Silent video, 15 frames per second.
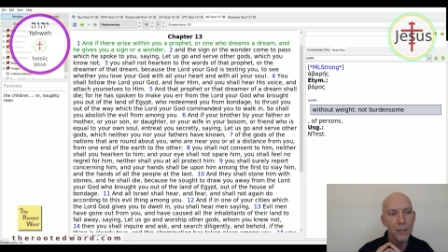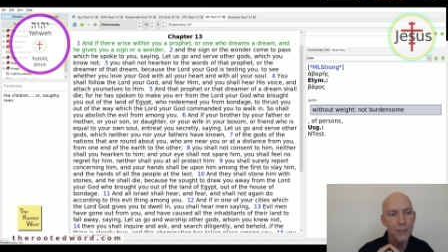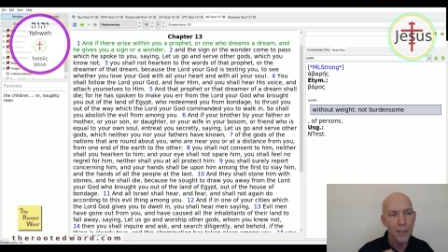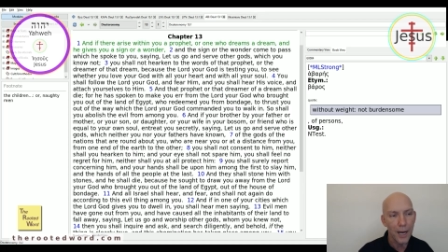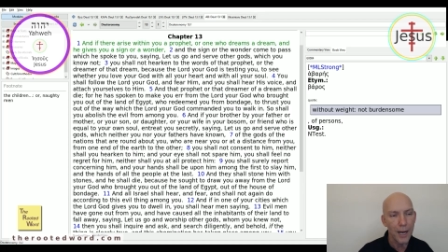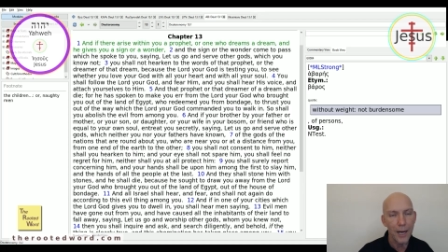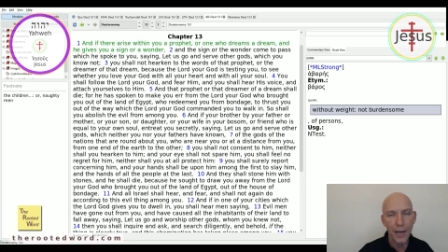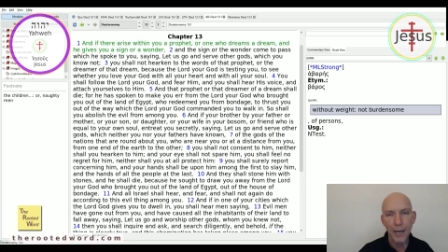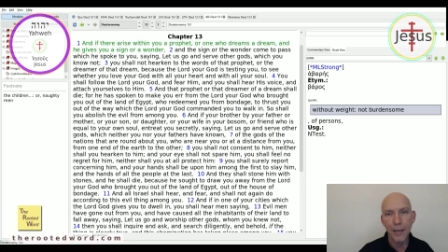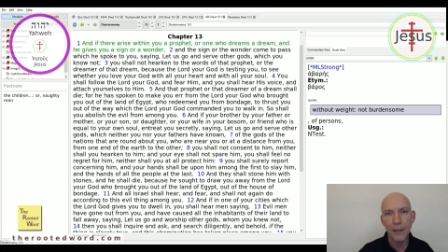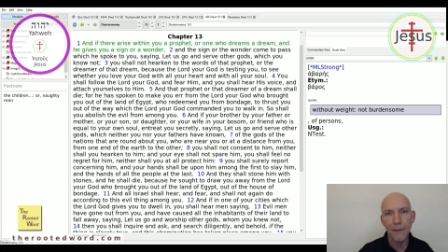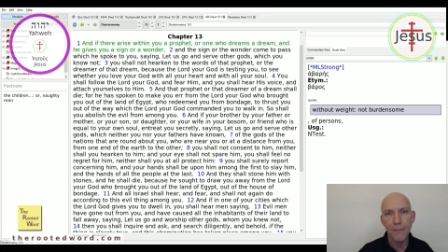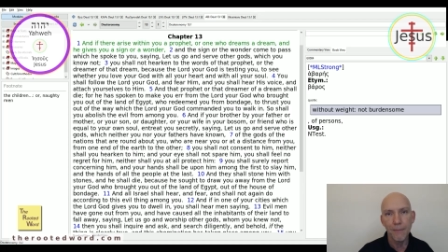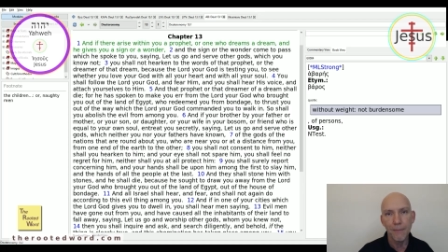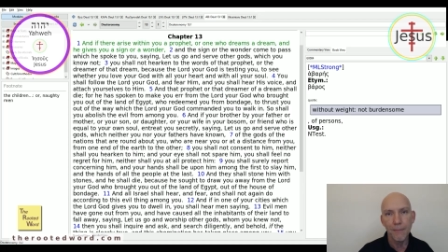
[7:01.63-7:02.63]
die,
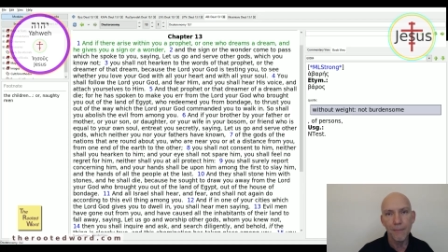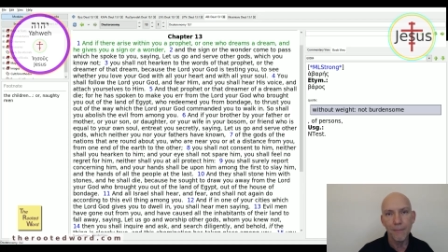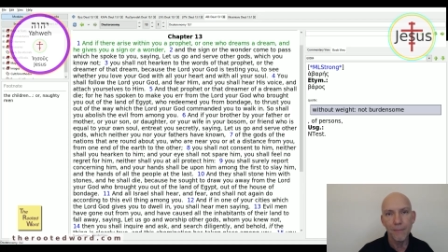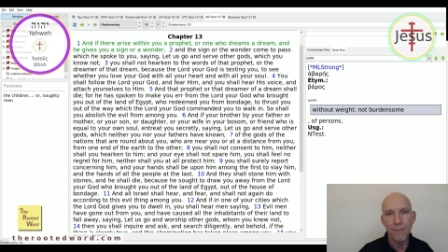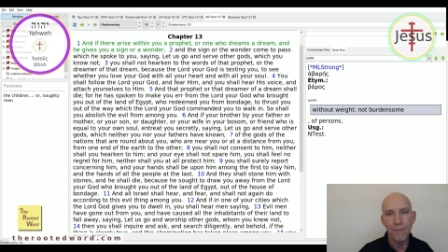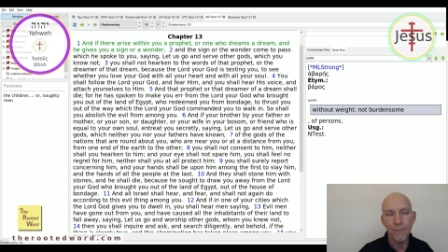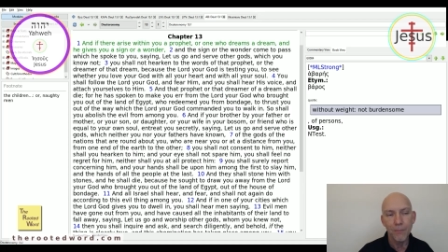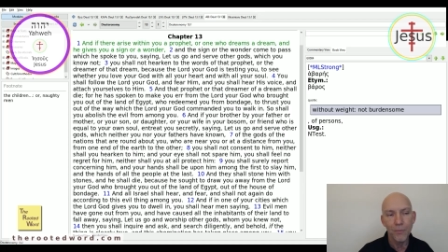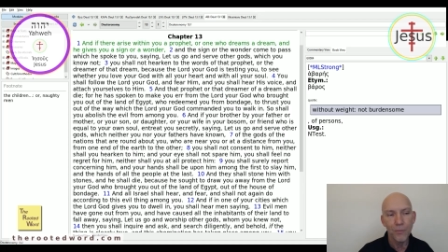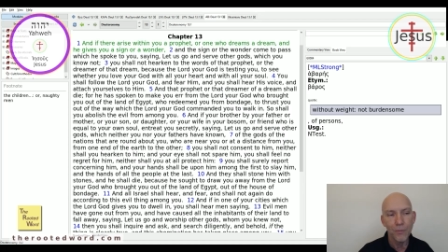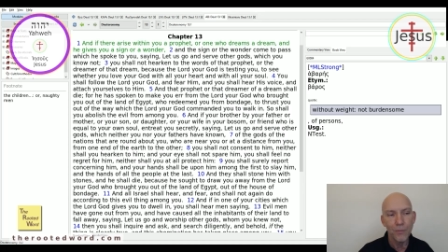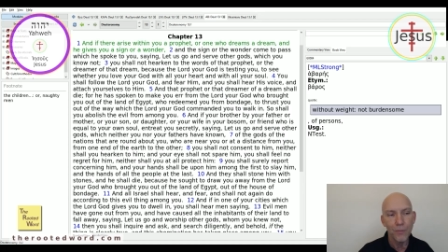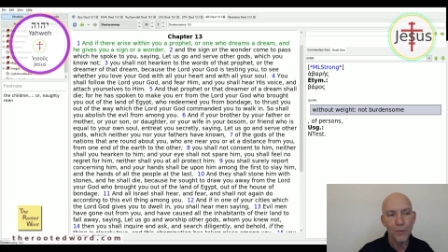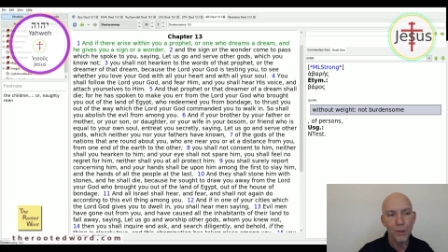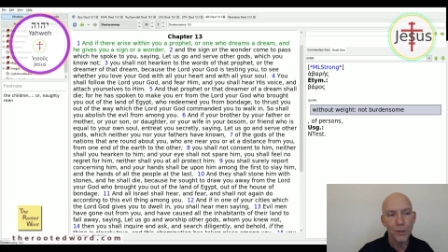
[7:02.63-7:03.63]

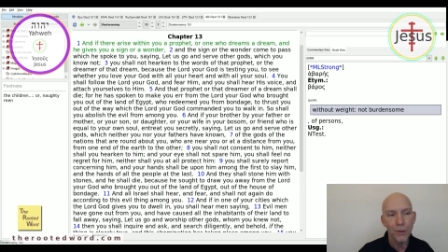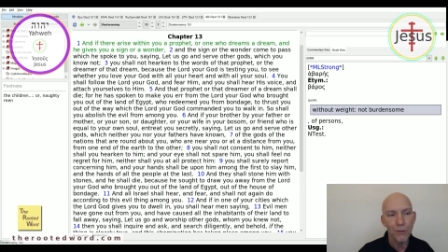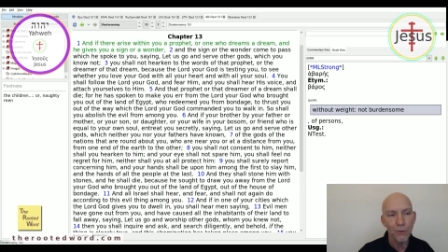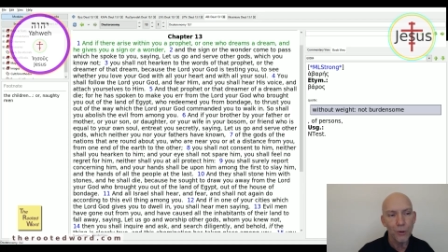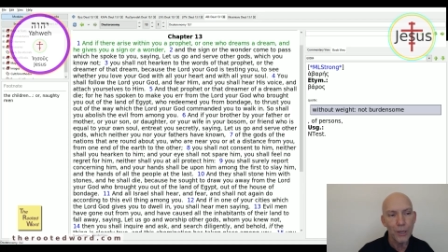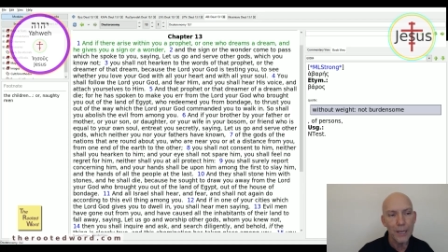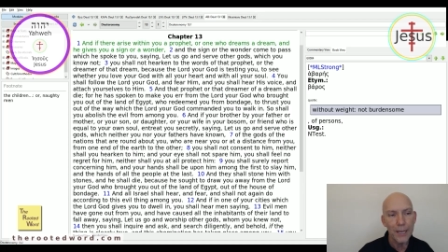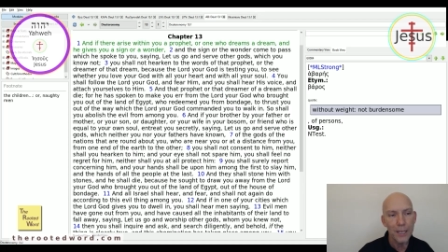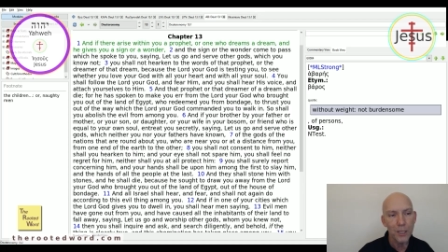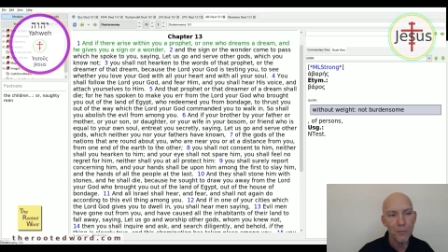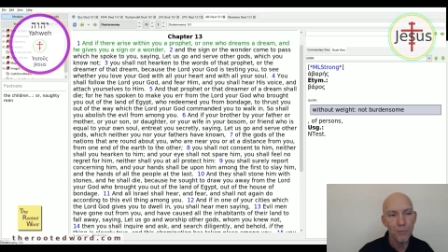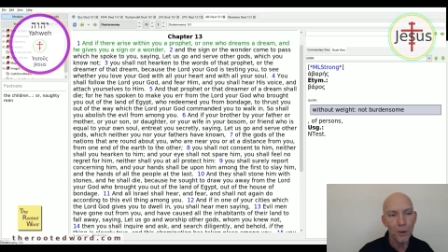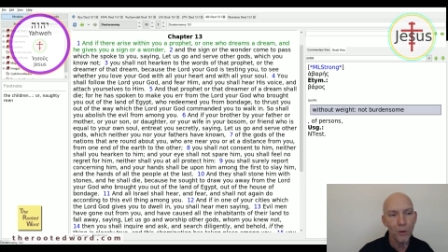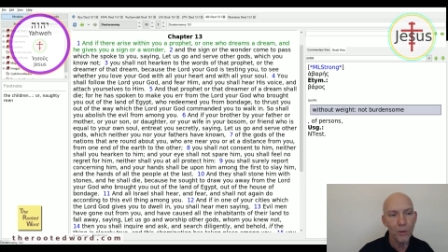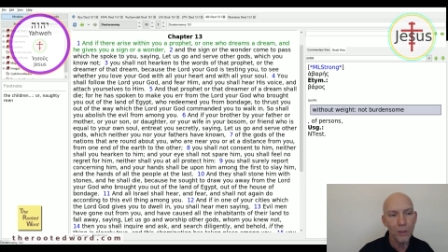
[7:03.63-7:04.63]
for he has
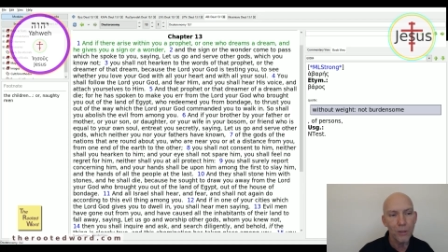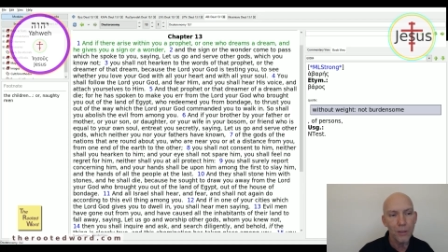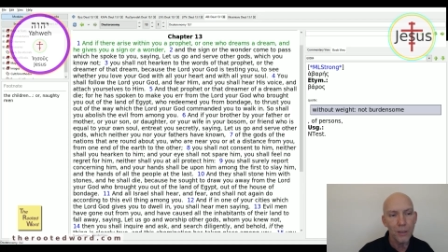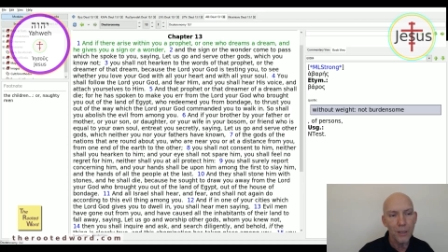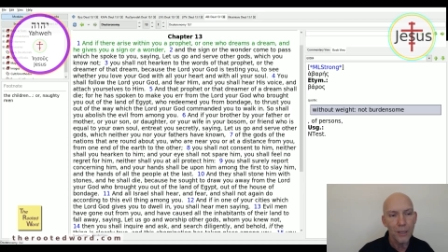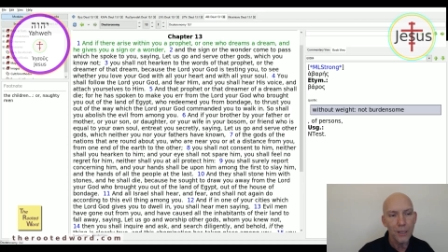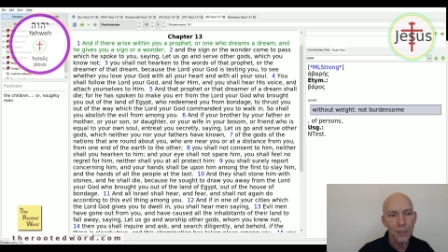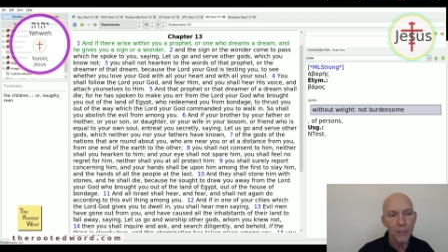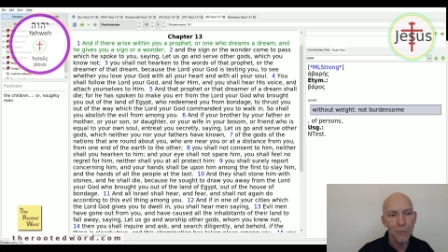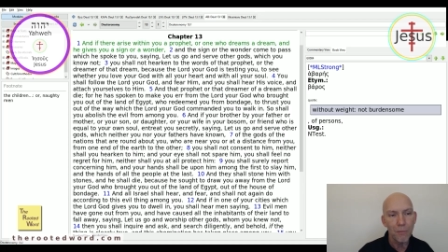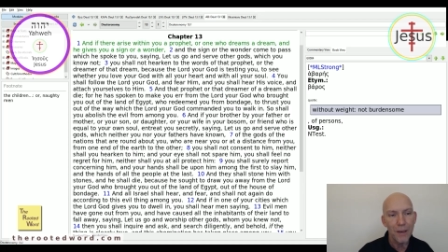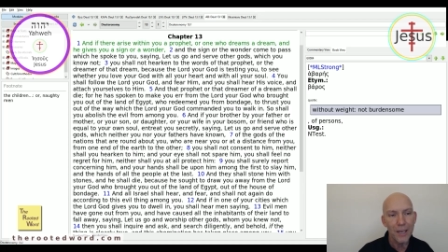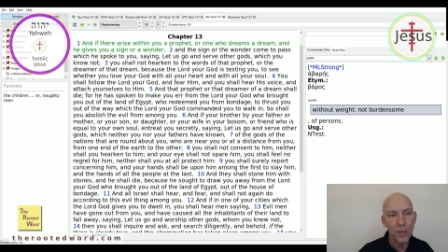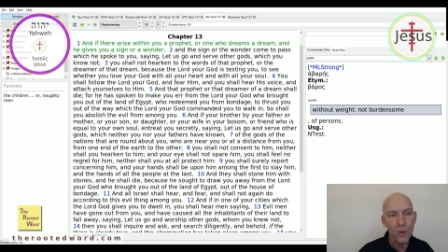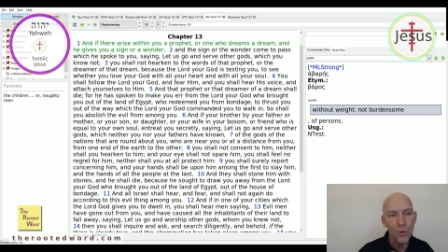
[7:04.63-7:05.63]
spoken to
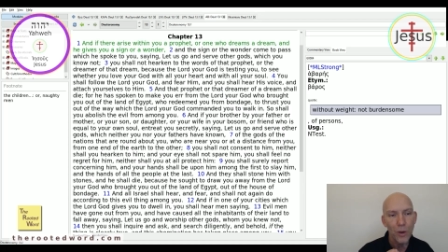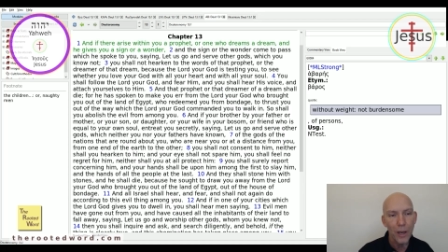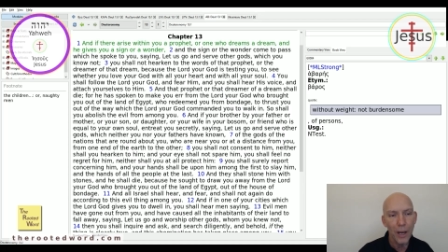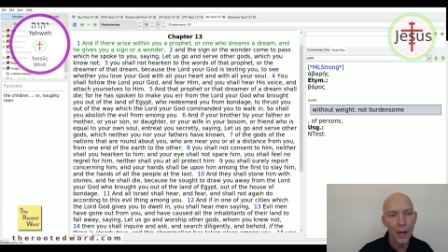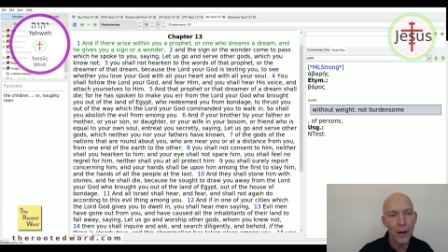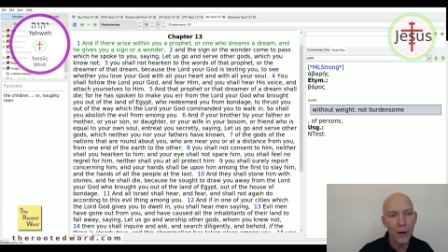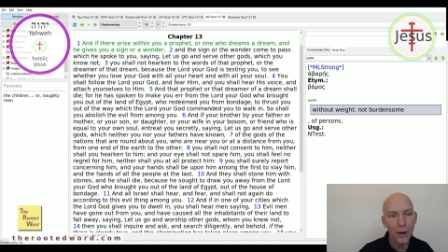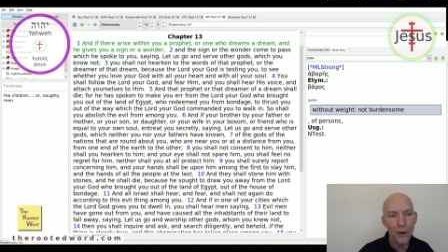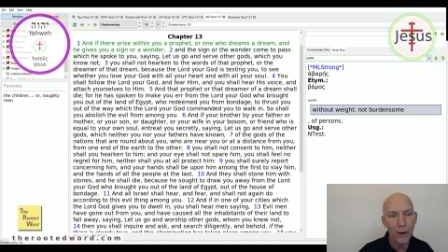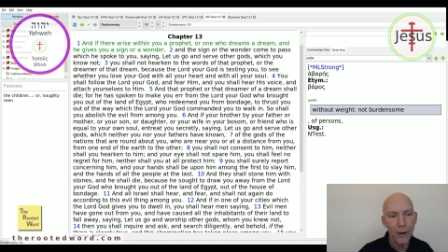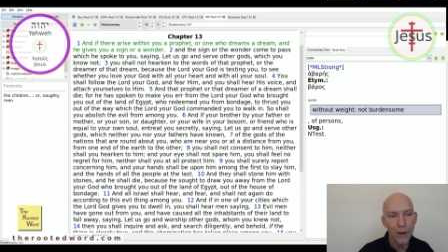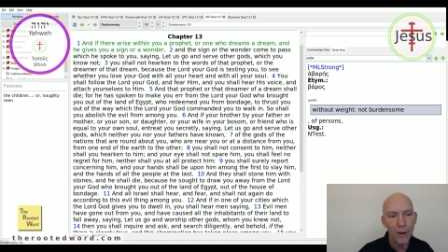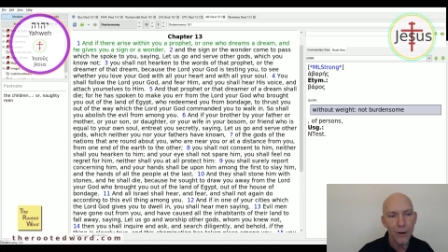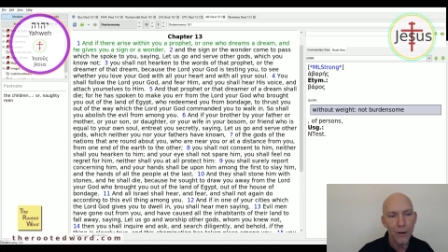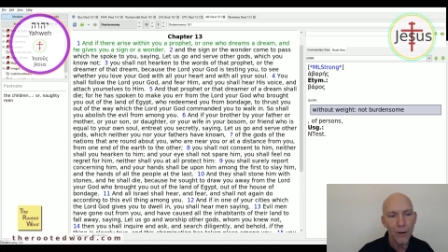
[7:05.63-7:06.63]
make you
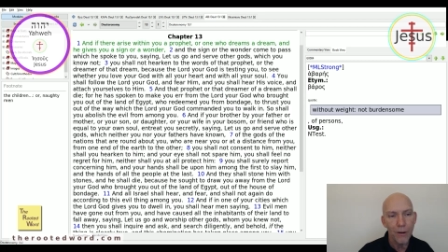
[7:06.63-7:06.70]
heir